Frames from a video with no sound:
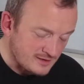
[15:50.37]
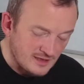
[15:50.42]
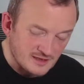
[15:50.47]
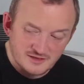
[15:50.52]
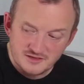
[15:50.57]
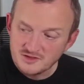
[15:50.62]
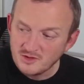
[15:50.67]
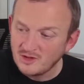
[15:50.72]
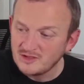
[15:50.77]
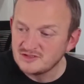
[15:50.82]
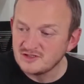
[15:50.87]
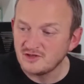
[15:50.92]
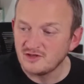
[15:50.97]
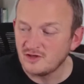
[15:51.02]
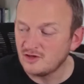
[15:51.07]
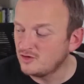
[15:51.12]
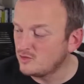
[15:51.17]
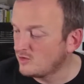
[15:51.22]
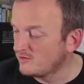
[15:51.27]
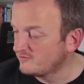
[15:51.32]
So I don't know
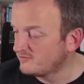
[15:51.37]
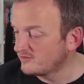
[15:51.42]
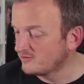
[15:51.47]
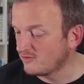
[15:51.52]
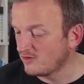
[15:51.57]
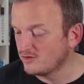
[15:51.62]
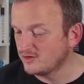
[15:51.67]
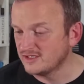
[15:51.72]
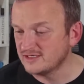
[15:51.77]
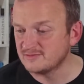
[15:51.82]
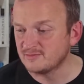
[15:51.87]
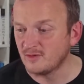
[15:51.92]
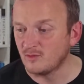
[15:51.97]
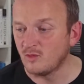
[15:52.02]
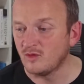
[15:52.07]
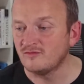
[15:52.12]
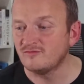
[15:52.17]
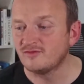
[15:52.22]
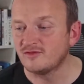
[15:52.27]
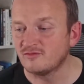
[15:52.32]
who One for the Road is, but
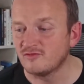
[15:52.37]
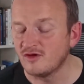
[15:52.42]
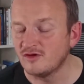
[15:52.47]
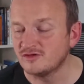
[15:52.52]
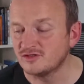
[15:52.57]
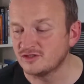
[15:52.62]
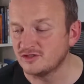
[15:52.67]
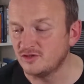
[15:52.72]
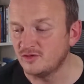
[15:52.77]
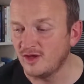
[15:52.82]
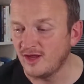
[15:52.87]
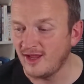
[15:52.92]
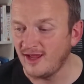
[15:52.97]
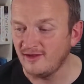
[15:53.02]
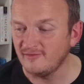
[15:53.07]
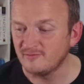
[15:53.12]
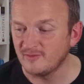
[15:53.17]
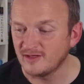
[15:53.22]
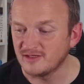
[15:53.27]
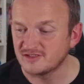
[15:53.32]
One for the Road, you
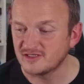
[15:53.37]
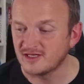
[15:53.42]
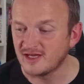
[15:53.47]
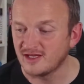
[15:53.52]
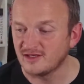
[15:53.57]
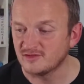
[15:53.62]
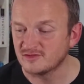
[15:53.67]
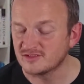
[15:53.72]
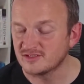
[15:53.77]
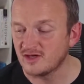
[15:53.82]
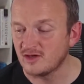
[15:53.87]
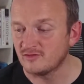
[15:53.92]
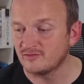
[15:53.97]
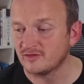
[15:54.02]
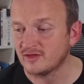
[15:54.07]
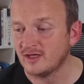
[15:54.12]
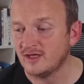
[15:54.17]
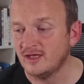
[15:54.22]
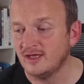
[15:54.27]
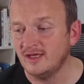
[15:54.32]
have managed to get yourself
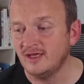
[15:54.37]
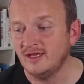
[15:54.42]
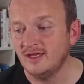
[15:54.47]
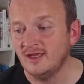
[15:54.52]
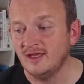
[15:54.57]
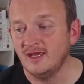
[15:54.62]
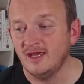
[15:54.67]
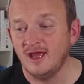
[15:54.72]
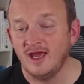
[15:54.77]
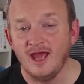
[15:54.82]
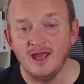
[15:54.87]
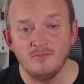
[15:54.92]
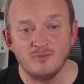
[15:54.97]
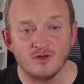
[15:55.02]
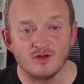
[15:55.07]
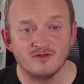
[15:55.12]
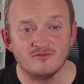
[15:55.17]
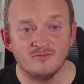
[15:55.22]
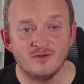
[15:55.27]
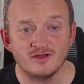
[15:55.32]
a
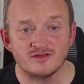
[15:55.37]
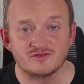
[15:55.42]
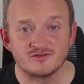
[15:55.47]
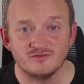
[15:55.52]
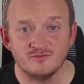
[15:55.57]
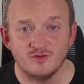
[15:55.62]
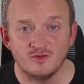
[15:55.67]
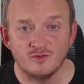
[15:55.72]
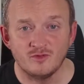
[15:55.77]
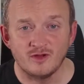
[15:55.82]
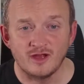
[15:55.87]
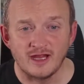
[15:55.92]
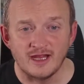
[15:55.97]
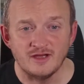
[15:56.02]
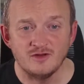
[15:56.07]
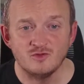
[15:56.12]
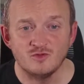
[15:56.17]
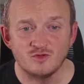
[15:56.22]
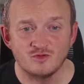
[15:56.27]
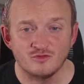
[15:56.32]
bottle of Master of MoM
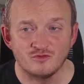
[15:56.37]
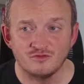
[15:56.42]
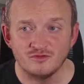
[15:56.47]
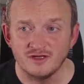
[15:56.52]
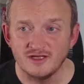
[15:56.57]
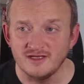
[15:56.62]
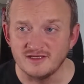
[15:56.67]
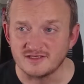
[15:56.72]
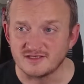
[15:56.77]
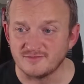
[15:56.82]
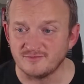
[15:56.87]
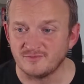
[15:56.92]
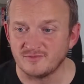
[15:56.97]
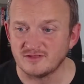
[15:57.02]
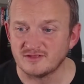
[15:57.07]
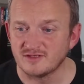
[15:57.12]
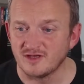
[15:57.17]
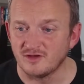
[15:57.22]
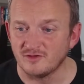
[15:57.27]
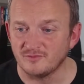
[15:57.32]
inaugural release.
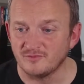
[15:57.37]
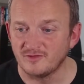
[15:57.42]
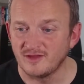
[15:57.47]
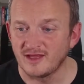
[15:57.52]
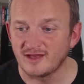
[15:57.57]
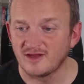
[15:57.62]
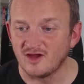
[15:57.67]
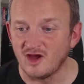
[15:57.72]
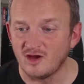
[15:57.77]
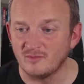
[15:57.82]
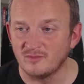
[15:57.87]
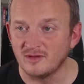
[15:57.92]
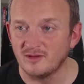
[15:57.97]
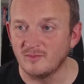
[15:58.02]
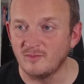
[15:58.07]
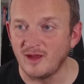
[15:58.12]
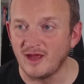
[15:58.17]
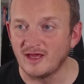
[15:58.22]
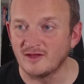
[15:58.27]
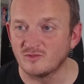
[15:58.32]
So that can't be a
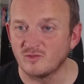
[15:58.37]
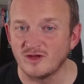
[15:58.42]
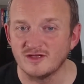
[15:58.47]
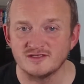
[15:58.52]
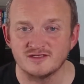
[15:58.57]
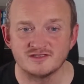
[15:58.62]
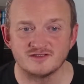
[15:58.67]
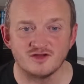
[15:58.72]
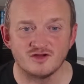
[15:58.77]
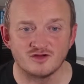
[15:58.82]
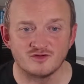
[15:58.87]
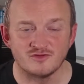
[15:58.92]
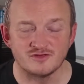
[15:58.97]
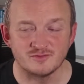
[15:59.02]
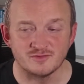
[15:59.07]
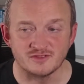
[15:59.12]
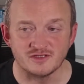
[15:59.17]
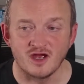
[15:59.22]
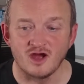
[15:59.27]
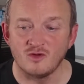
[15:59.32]
bad way to start Christmas.